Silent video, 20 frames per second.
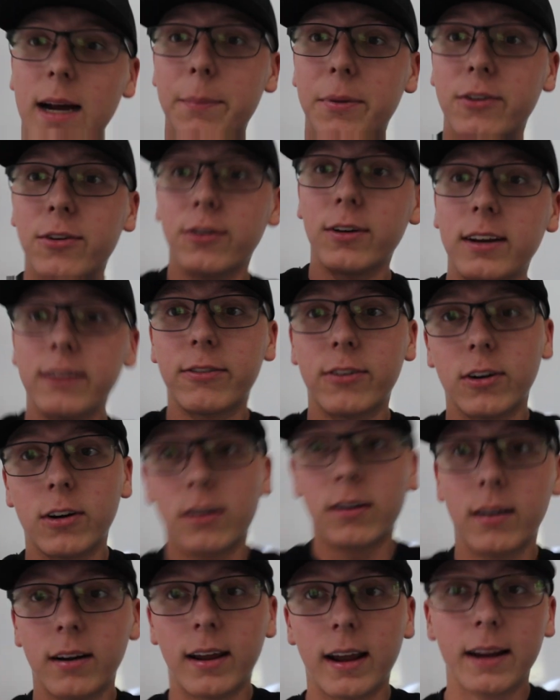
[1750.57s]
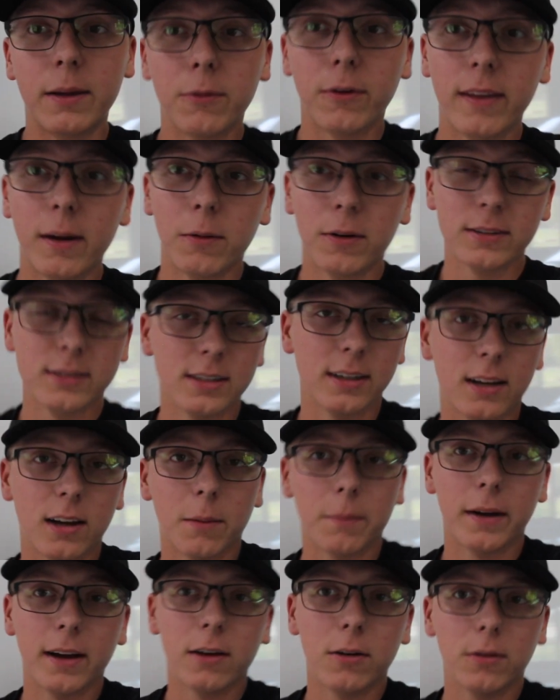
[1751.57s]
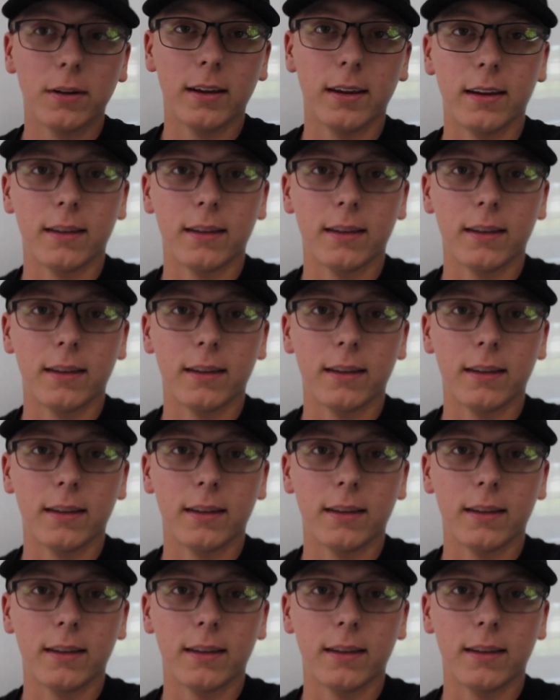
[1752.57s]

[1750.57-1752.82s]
opportunity for anyone that wants to come out.